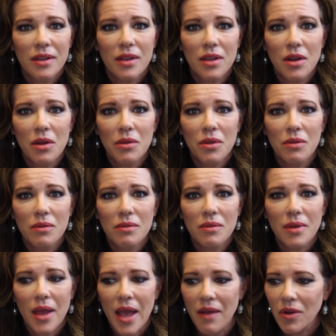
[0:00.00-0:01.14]
You
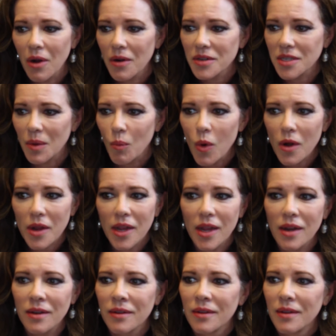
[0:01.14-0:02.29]
have a hard time
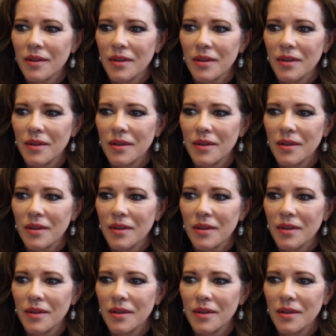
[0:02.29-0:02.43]
working,